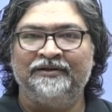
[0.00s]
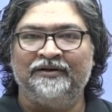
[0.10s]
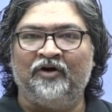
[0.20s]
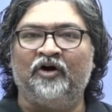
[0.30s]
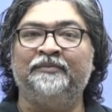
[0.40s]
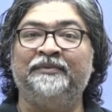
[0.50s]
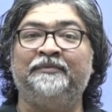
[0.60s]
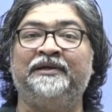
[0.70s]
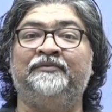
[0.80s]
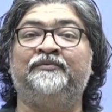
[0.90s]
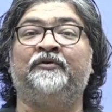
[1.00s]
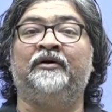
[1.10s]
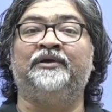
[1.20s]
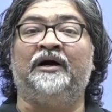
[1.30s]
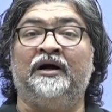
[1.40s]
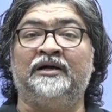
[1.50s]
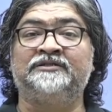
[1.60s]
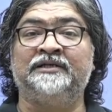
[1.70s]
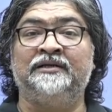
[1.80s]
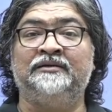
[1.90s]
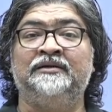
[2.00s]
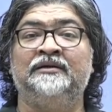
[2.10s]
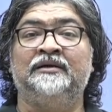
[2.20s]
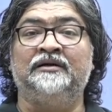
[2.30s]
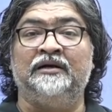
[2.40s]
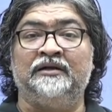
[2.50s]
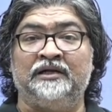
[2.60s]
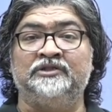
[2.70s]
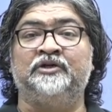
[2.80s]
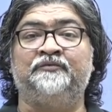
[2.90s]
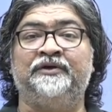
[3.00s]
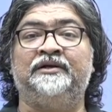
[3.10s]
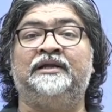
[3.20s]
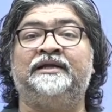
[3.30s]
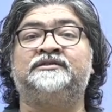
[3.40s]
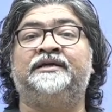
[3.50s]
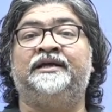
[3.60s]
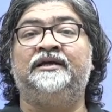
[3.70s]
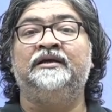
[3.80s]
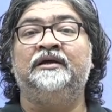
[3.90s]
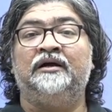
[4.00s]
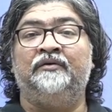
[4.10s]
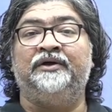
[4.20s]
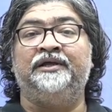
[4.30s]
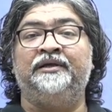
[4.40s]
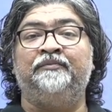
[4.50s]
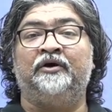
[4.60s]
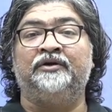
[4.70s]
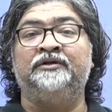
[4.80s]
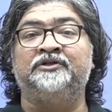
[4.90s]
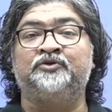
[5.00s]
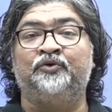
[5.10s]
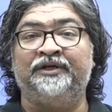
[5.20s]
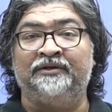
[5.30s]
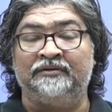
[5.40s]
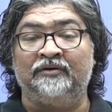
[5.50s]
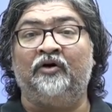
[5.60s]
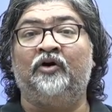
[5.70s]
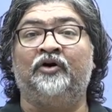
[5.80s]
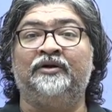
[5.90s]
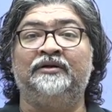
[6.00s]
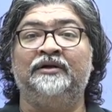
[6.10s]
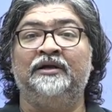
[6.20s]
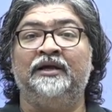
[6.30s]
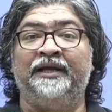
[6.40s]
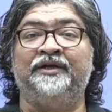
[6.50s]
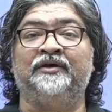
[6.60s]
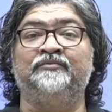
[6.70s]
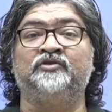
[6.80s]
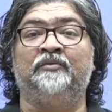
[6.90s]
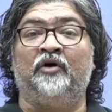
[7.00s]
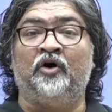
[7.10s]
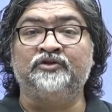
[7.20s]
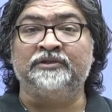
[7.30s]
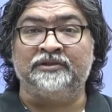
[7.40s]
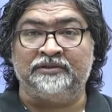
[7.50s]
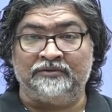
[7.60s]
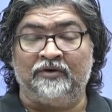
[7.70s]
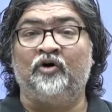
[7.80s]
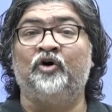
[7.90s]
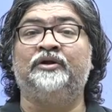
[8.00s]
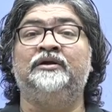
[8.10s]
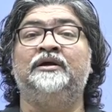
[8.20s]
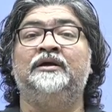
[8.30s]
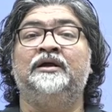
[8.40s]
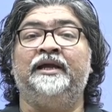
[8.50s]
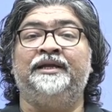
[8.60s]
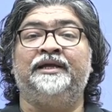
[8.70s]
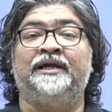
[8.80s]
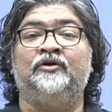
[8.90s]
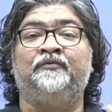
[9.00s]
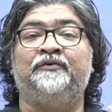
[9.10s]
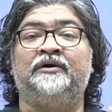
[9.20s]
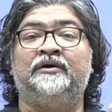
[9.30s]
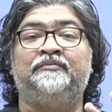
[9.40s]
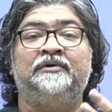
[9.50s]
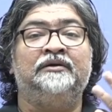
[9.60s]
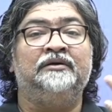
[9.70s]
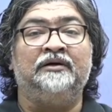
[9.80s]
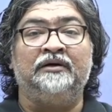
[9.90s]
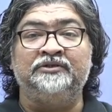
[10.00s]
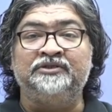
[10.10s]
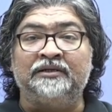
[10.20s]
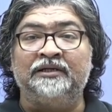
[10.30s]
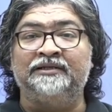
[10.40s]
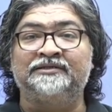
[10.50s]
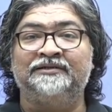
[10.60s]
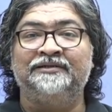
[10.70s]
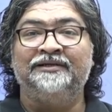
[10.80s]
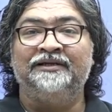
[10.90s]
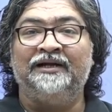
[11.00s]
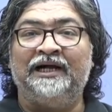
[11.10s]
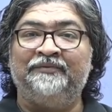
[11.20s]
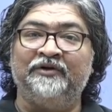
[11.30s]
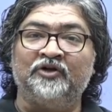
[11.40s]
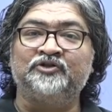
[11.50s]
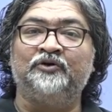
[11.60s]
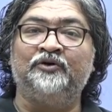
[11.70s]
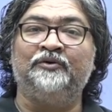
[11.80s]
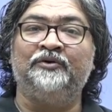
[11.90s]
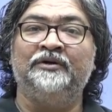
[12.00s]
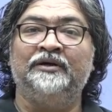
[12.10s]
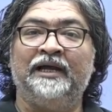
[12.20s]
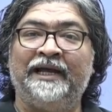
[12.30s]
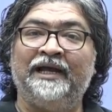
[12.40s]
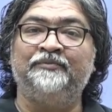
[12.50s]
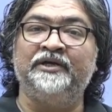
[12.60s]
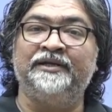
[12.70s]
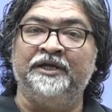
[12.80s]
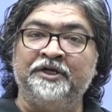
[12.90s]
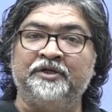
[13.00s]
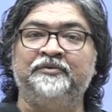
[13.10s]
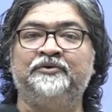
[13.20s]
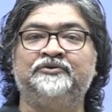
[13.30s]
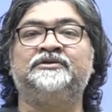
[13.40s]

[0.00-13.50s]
or maybe from the arts and culture field, like say a very important historian, or in terms of author or any kind of a journalist, I will also have their interviews,